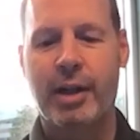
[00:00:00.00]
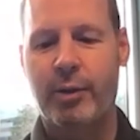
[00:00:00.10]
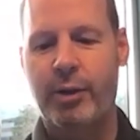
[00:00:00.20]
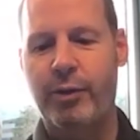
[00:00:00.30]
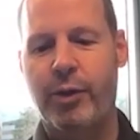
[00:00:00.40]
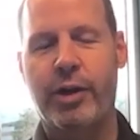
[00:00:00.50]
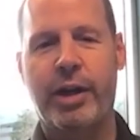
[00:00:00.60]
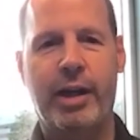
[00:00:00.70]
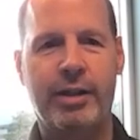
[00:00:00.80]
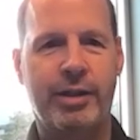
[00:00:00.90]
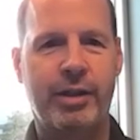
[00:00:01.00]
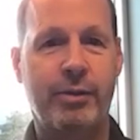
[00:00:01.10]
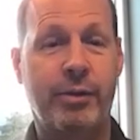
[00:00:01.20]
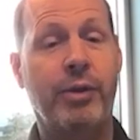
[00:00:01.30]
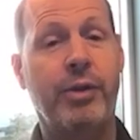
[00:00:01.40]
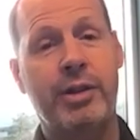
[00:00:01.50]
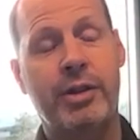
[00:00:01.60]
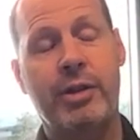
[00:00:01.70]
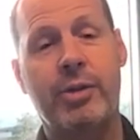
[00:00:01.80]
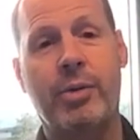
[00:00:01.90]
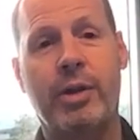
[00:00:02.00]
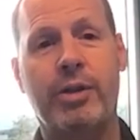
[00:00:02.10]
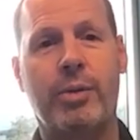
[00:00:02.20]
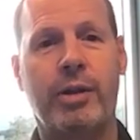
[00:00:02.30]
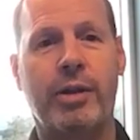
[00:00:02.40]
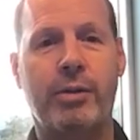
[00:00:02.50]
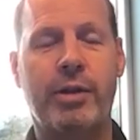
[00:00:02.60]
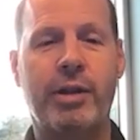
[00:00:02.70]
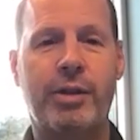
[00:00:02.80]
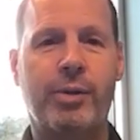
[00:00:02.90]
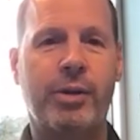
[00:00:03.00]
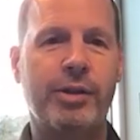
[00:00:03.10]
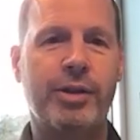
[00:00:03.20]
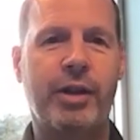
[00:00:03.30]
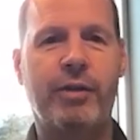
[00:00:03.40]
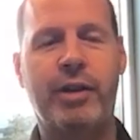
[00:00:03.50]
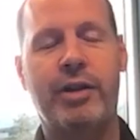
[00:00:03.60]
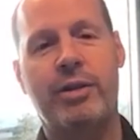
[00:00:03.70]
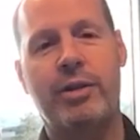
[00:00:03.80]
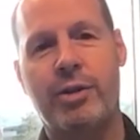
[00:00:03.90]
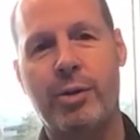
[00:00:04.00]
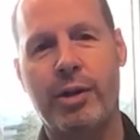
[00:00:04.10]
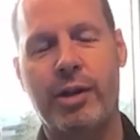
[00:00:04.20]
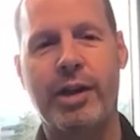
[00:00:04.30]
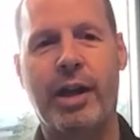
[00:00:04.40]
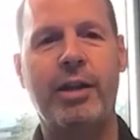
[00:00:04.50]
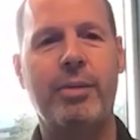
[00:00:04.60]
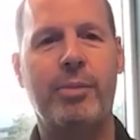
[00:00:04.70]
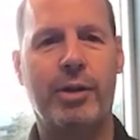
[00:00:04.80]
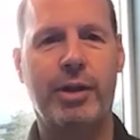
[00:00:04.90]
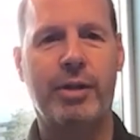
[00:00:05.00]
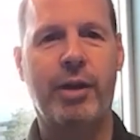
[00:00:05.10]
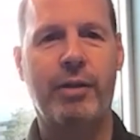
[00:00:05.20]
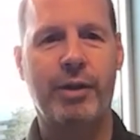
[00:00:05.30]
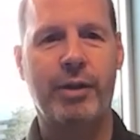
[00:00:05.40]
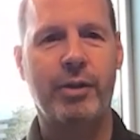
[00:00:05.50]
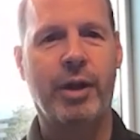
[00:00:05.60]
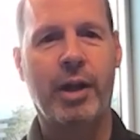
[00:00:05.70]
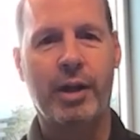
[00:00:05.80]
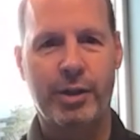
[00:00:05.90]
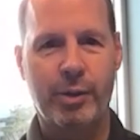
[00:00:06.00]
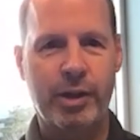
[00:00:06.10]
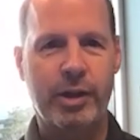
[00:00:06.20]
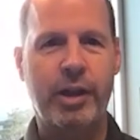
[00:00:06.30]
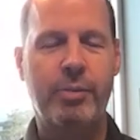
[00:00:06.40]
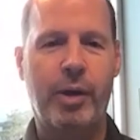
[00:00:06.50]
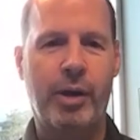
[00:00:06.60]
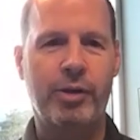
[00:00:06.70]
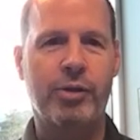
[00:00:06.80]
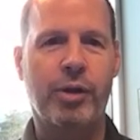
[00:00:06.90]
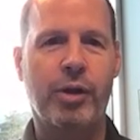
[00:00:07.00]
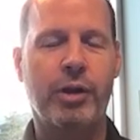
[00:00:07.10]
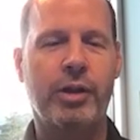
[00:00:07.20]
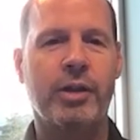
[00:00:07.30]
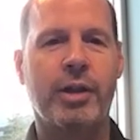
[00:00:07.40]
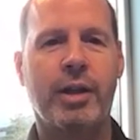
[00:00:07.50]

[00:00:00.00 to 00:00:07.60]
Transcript: We forecasted for this year, 2023, 270 to 290 million in revenue. So we're going to keep on growing.